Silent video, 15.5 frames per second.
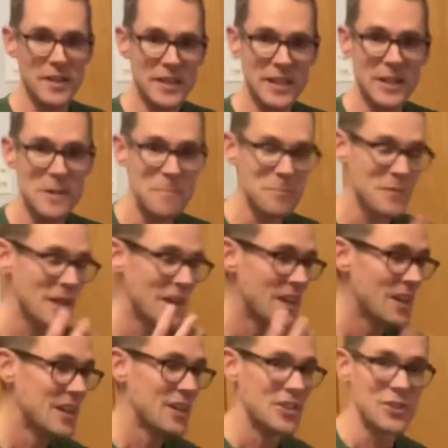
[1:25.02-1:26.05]
here.
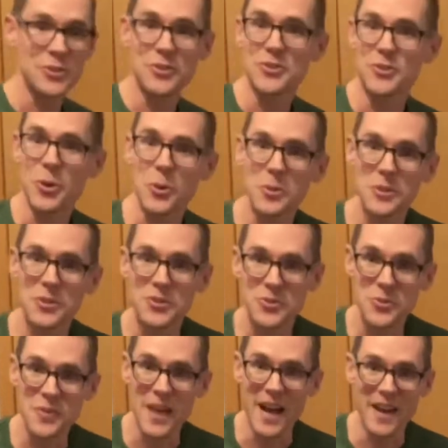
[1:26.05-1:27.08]
You can totally
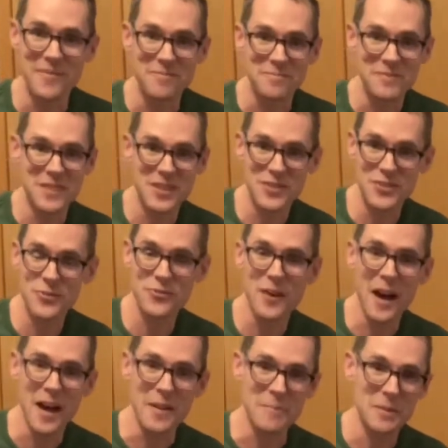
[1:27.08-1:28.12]
do that. That's
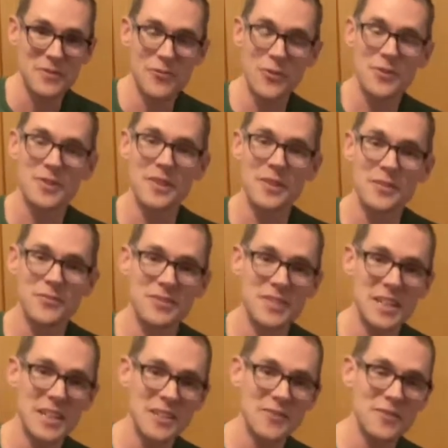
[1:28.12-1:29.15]
fine. But for the
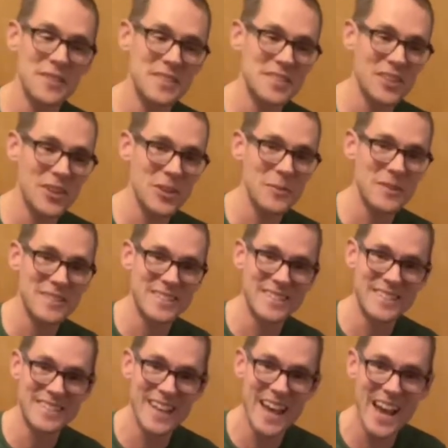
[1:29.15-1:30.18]
sake of this argument
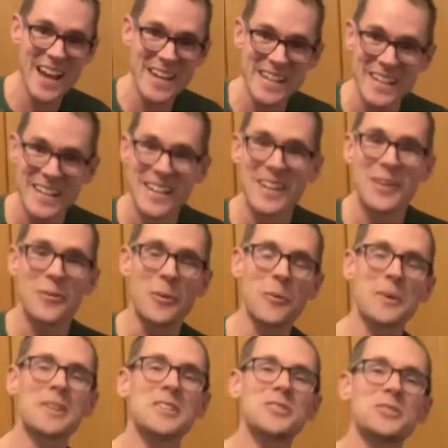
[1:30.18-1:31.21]
today, what
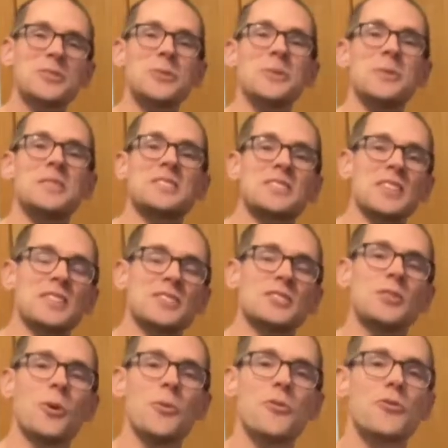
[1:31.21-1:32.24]
we're going to do is just
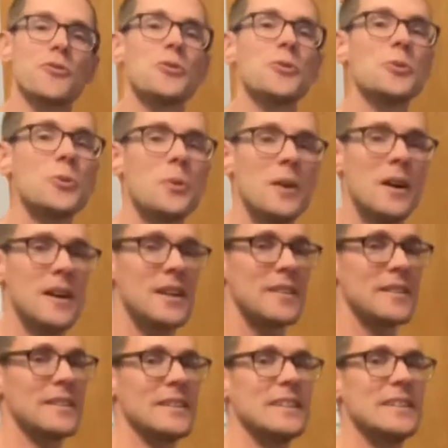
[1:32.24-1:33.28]
go through
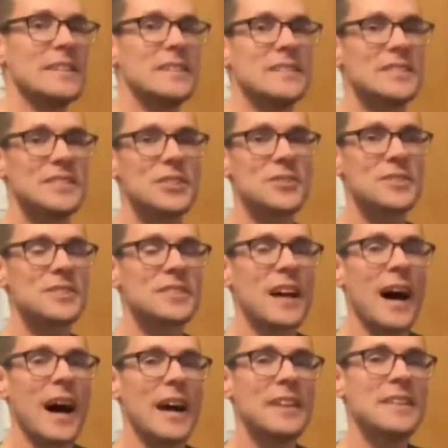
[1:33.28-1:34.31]
the easier
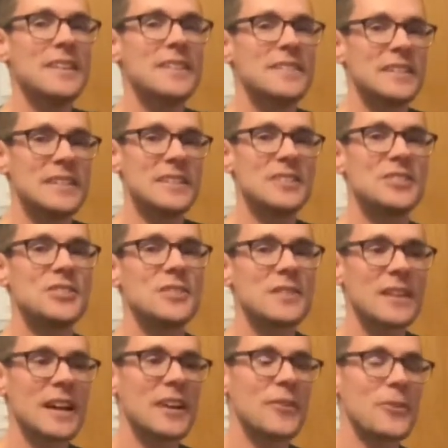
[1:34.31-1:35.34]
side, the easier
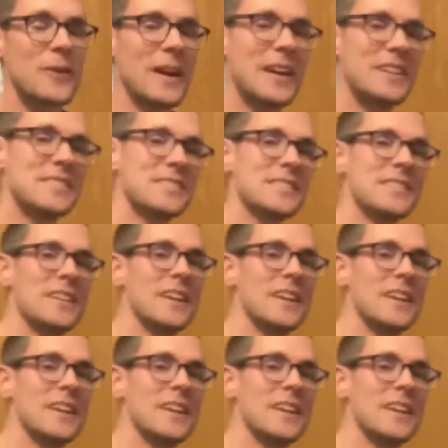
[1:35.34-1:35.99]
leg raise,